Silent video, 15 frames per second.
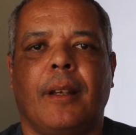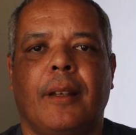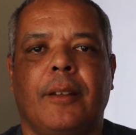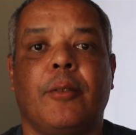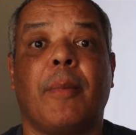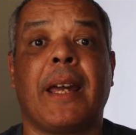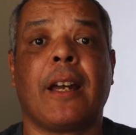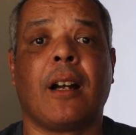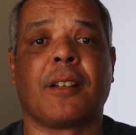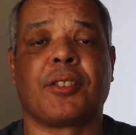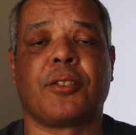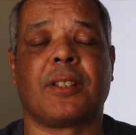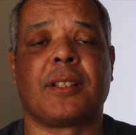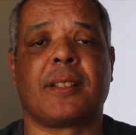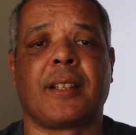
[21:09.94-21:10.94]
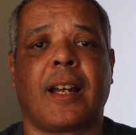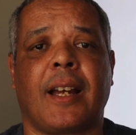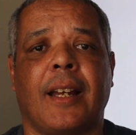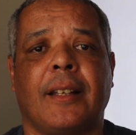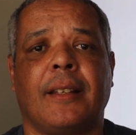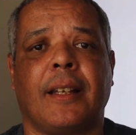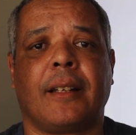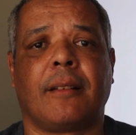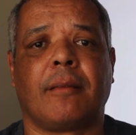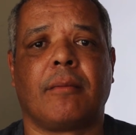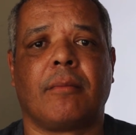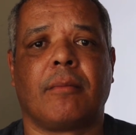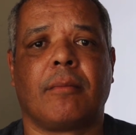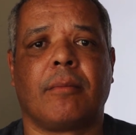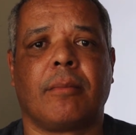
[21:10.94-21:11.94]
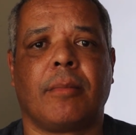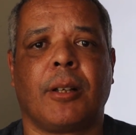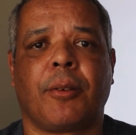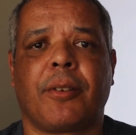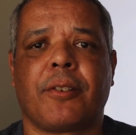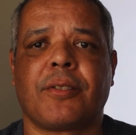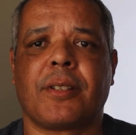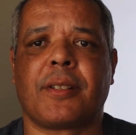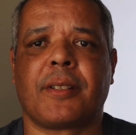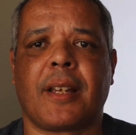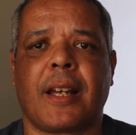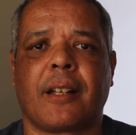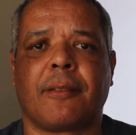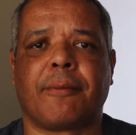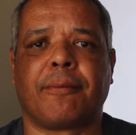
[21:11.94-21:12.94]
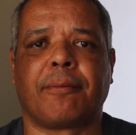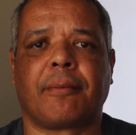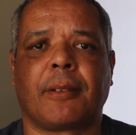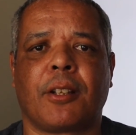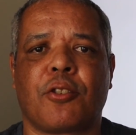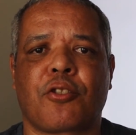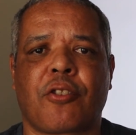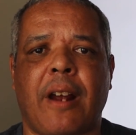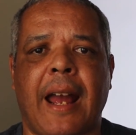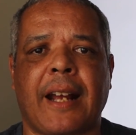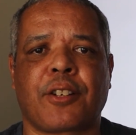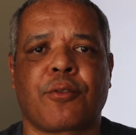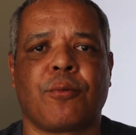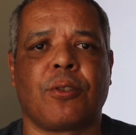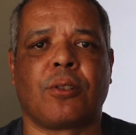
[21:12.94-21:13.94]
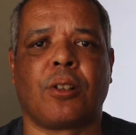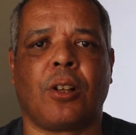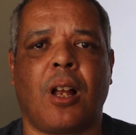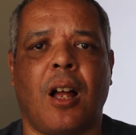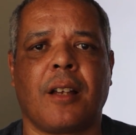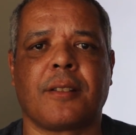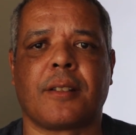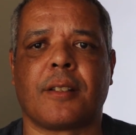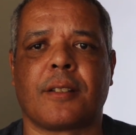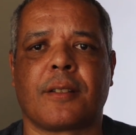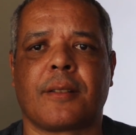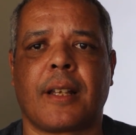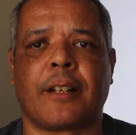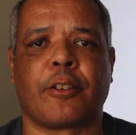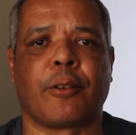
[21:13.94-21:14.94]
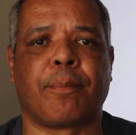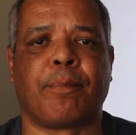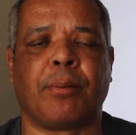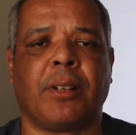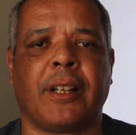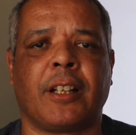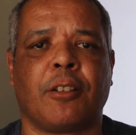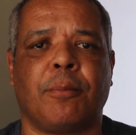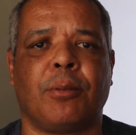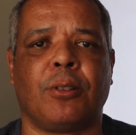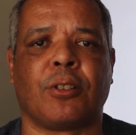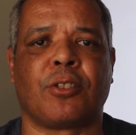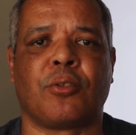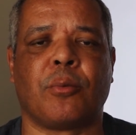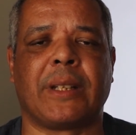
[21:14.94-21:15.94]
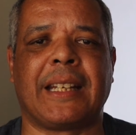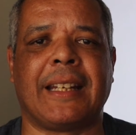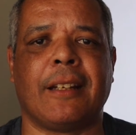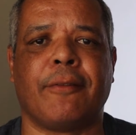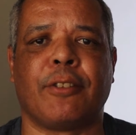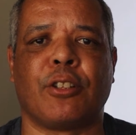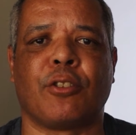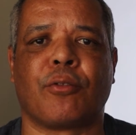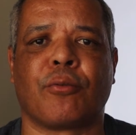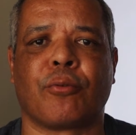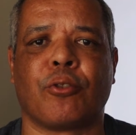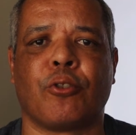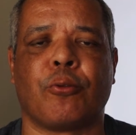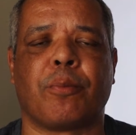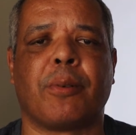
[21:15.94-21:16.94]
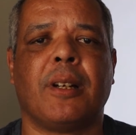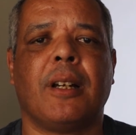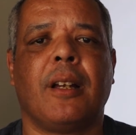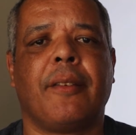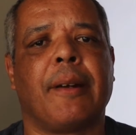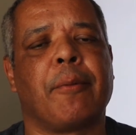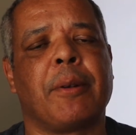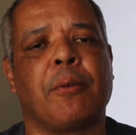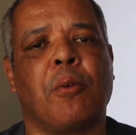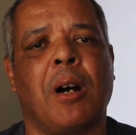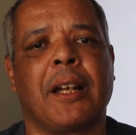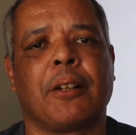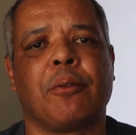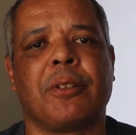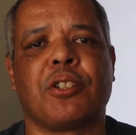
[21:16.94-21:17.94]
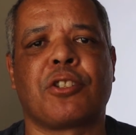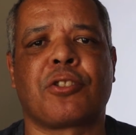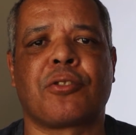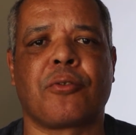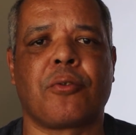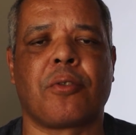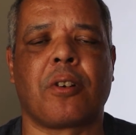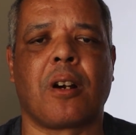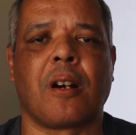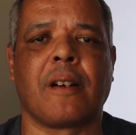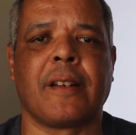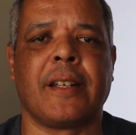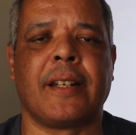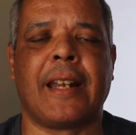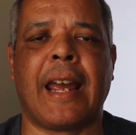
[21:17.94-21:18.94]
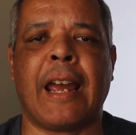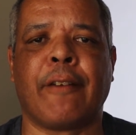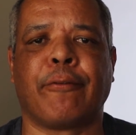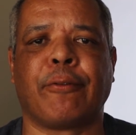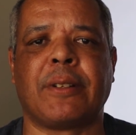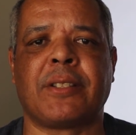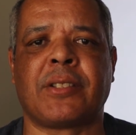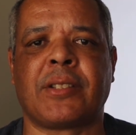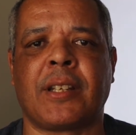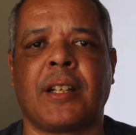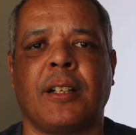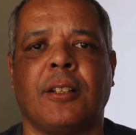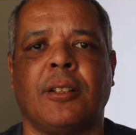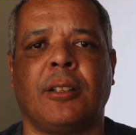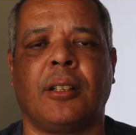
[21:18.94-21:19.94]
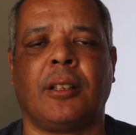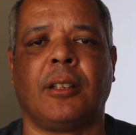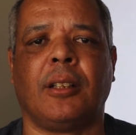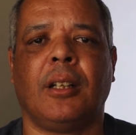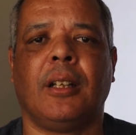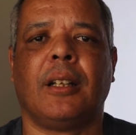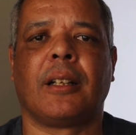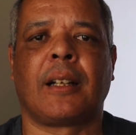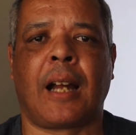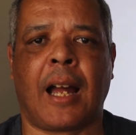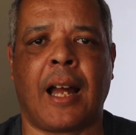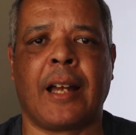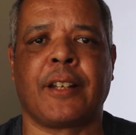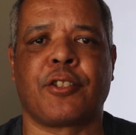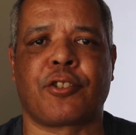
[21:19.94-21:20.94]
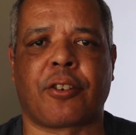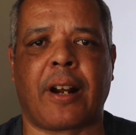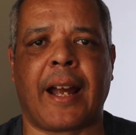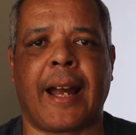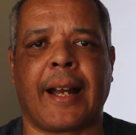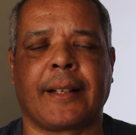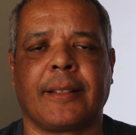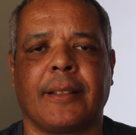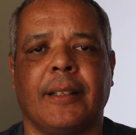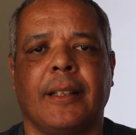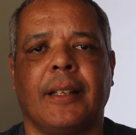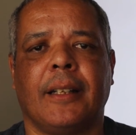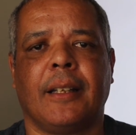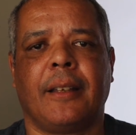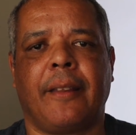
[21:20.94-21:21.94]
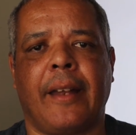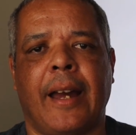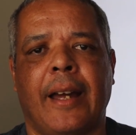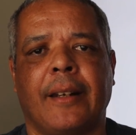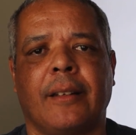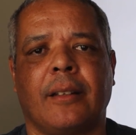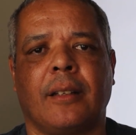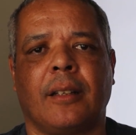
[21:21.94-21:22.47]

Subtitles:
You may also decide that there's a set of contractual clauses that are applicable to a given group that we want to ensure are in every single contract that